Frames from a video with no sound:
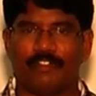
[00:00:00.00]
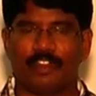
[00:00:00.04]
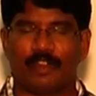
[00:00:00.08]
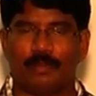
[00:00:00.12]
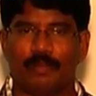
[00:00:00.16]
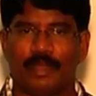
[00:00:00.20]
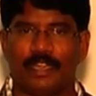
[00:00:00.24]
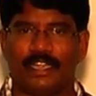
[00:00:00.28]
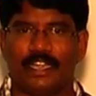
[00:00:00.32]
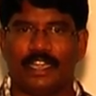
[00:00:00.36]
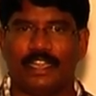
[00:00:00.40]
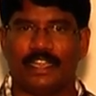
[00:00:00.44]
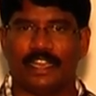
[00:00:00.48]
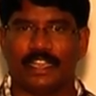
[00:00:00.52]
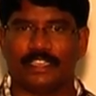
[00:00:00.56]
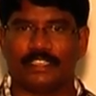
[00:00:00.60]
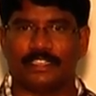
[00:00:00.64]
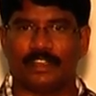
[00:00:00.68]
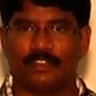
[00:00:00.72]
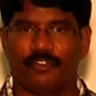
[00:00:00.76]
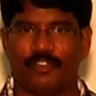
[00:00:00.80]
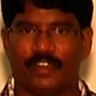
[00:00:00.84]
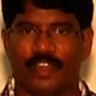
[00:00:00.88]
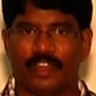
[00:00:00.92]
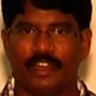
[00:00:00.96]
confirmatory
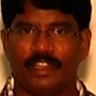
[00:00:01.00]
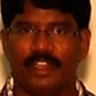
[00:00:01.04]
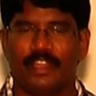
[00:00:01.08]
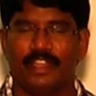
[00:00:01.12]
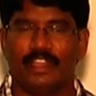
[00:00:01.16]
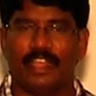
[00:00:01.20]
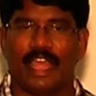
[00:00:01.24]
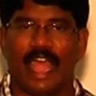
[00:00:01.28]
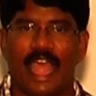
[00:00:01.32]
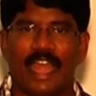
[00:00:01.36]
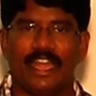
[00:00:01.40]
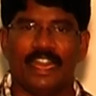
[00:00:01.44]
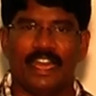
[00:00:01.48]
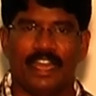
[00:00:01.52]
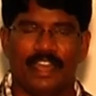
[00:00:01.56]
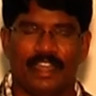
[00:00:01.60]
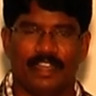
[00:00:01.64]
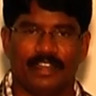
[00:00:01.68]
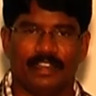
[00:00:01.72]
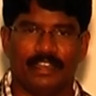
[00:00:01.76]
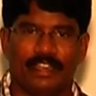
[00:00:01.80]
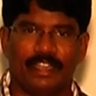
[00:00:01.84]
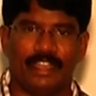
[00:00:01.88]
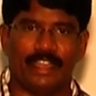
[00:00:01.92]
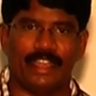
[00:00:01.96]
test for
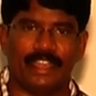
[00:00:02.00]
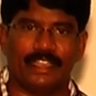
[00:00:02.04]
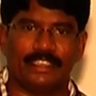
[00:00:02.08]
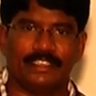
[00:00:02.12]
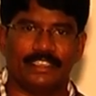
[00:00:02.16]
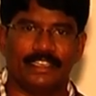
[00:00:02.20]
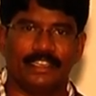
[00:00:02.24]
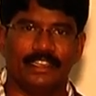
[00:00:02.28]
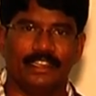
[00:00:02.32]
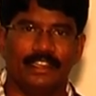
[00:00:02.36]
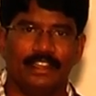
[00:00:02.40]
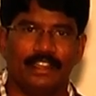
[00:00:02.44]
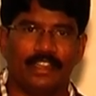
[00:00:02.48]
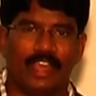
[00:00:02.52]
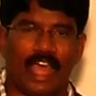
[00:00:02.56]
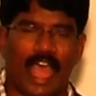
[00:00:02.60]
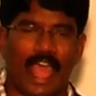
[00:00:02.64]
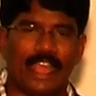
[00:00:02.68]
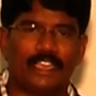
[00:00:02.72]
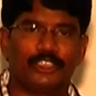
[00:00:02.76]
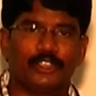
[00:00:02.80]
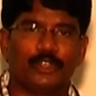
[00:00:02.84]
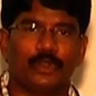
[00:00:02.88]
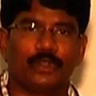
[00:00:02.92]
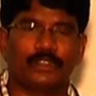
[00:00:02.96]
aniline is
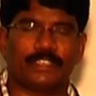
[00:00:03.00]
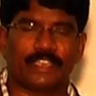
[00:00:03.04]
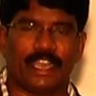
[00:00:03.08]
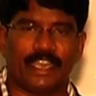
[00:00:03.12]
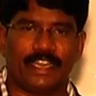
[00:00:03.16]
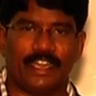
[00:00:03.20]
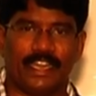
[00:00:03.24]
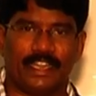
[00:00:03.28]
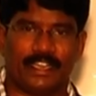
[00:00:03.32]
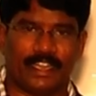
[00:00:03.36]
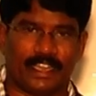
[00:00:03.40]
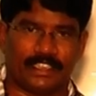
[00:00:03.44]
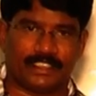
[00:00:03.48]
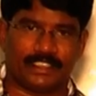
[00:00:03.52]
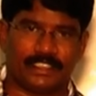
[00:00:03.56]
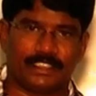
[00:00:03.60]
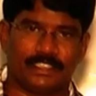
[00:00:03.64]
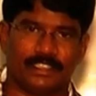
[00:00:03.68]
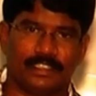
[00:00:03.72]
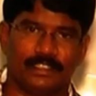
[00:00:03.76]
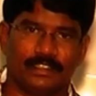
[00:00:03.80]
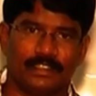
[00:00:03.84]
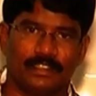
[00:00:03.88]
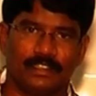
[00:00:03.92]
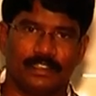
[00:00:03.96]
isocyanate
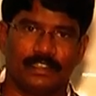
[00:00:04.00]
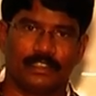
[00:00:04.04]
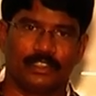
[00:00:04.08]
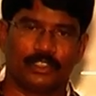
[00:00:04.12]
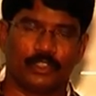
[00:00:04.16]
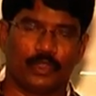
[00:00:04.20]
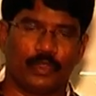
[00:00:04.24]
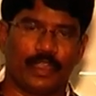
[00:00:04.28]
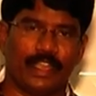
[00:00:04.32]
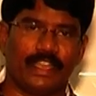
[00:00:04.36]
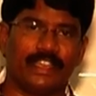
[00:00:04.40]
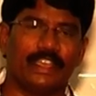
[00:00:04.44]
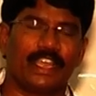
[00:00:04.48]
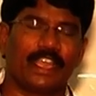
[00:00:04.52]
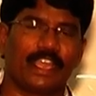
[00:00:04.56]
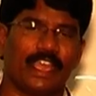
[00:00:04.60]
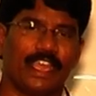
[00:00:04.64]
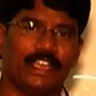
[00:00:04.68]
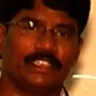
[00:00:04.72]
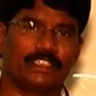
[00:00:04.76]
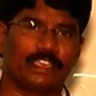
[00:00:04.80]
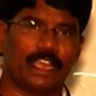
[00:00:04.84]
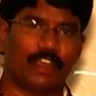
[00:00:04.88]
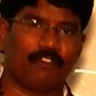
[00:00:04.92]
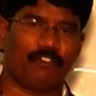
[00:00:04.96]
test. So in
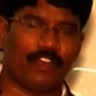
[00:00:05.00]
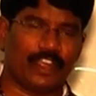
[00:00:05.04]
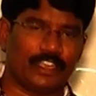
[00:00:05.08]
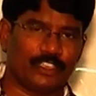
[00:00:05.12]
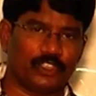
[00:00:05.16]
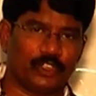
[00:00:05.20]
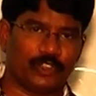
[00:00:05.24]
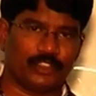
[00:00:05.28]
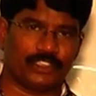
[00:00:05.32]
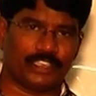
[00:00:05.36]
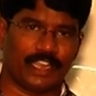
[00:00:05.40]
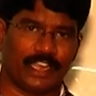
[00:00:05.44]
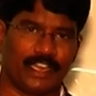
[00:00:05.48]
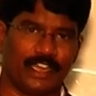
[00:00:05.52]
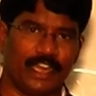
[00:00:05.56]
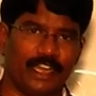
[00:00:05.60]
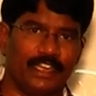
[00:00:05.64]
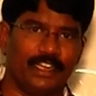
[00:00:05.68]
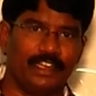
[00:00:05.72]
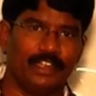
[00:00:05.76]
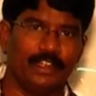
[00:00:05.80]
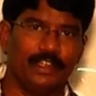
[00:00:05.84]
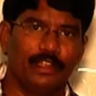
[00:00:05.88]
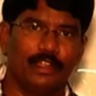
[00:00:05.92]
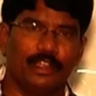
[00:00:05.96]
the case of
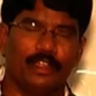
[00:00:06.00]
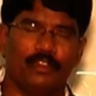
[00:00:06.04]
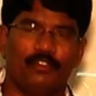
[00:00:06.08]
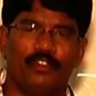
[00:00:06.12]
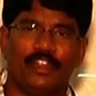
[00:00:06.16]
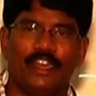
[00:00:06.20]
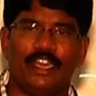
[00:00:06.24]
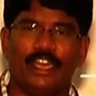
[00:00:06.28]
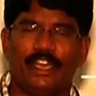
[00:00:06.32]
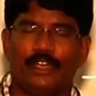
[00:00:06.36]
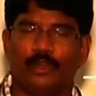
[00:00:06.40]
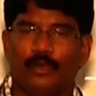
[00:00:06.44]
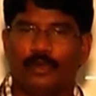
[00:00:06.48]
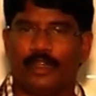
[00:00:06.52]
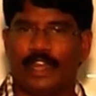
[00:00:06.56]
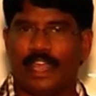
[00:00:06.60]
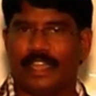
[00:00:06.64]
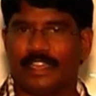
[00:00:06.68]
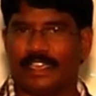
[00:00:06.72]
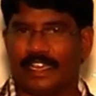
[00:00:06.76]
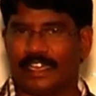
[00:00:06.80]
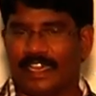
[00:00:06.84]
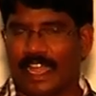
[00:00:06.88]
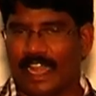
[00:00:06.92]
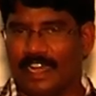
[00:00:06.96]
isocyanate, we need
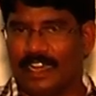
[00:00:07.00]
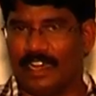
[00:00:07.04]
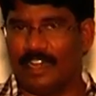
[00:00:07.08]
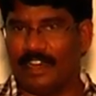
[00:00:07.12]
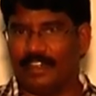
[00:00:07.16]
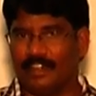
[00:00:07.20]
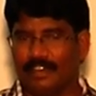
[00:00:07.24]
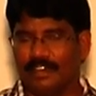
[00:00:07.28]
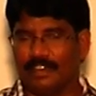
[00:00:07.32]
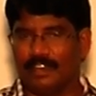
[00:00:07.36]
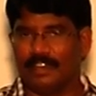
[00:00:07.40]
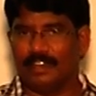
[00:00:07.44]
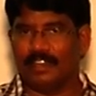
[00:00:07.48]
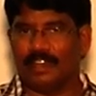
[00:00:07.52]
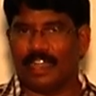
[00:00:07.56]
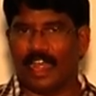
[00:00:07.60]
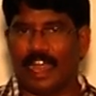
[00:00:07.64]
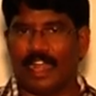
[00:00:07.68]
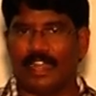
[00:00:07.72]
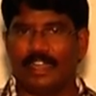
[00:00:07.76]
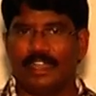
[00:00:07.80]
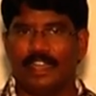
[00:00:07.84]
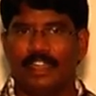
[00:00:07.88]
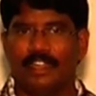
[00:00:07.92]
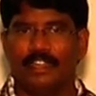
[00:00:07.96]
to take that aniline
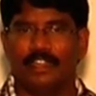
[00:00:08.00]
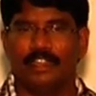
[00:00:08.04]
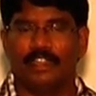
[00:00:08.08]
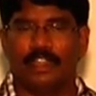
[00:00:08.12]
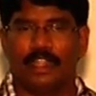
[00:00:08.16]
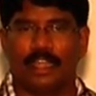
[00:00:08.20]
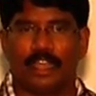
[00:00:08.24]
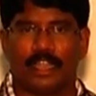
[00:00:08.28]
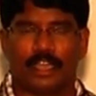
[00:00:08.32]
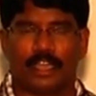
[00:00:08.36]
and